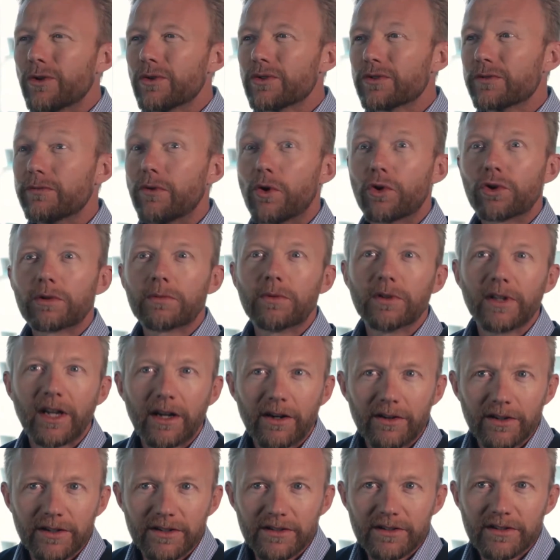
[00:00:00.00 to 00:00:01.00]
those vulnerable
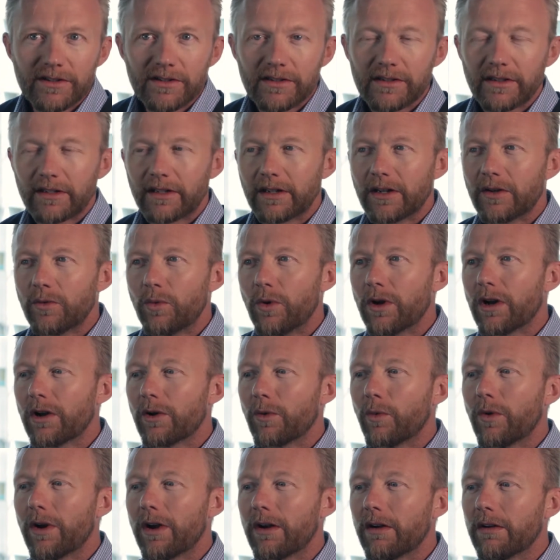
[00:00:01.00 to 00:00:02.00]
areas
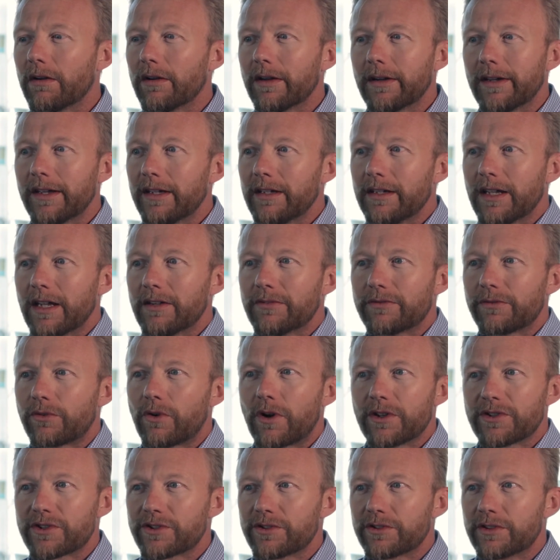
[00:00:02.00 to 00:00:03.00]
where a
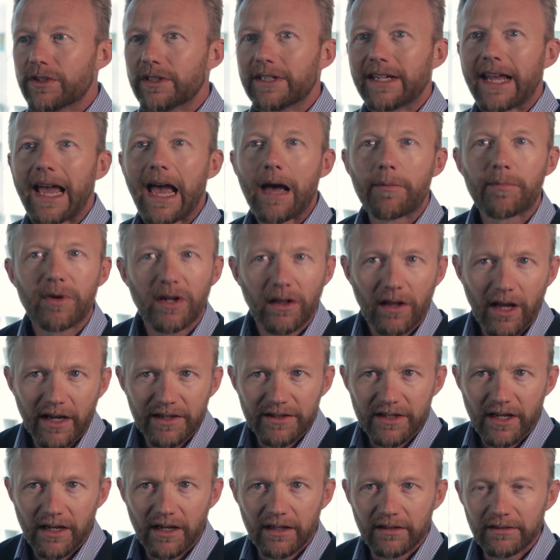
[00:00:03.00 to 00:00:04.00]
fraudster could
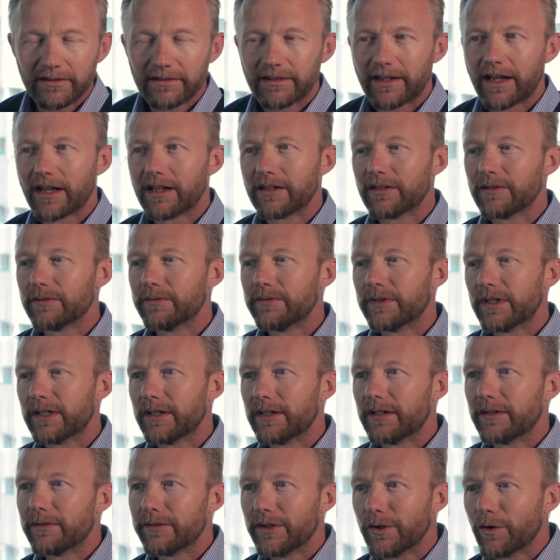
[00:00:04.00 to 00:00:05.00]
capitalize on, kind of
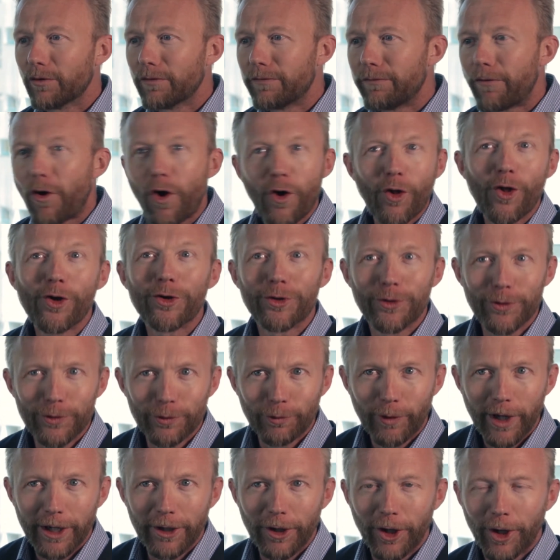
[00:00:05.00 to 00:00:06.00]
fall under the
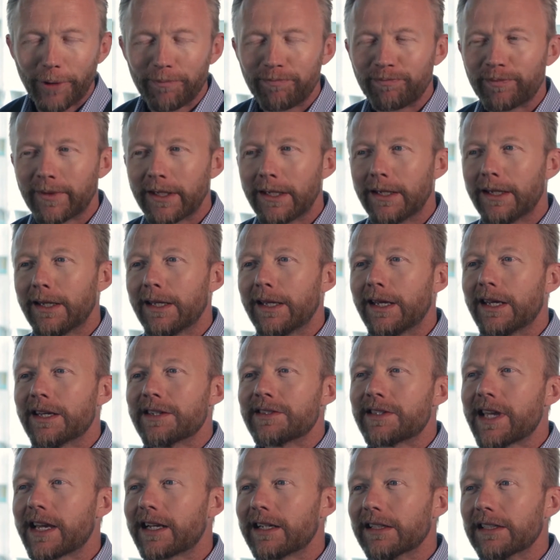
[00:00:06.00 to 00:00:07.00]
radar.
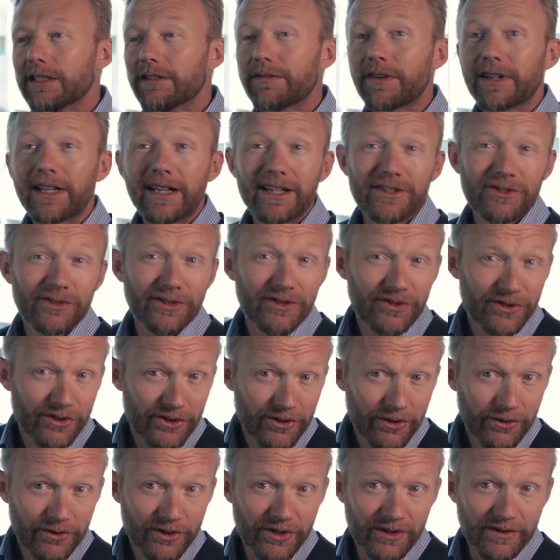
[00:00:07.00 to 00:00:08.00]
Secondly, financial
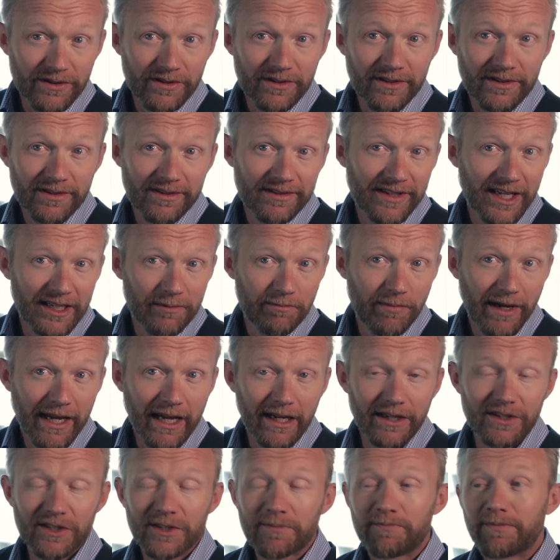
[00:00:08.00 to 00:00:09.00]
institutions like
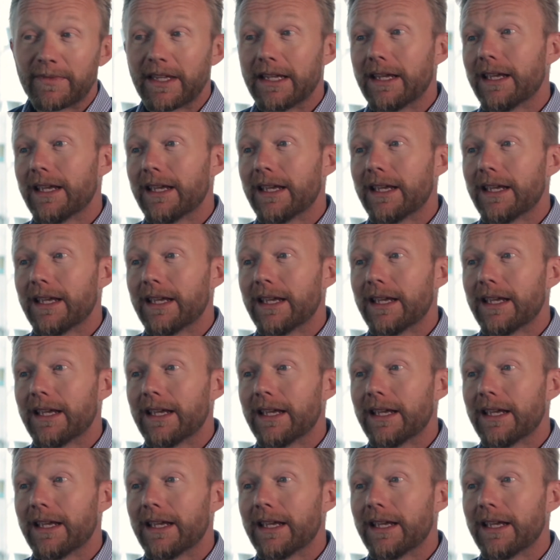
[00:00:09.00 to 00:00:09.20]
banks,